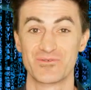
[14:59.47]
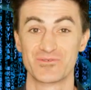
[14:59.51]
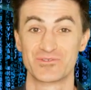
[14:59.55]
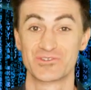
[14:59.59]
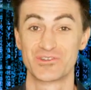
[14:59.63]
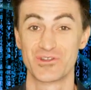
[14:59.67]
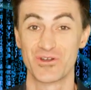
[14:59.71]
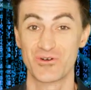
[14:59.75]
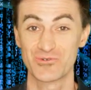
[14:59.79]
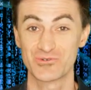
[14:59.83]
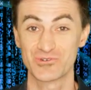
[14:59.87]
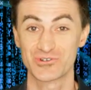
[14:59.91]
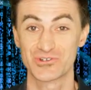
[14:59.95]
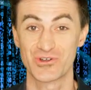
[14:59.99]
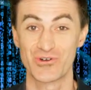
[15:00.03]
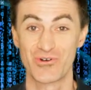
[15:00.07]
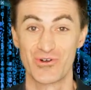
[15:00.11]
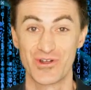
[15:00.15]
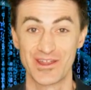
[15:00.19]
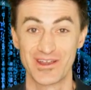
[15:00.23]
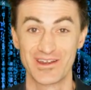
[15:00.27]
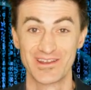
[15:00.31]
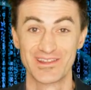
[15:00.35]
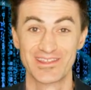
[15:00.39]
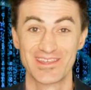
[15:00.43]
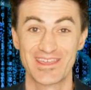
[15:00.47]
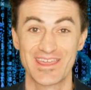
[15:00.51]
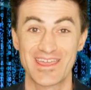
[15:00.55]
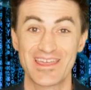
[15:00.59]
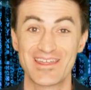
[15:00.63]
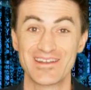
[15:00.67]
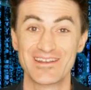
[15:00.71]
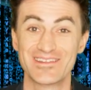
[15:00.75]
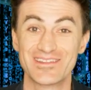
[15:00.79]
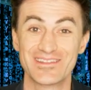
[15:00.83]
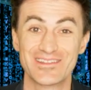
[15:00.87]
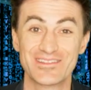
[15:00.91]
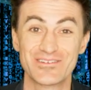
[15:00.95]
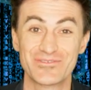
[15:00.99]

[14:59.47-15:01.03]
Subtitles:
Dogecoin, and there was an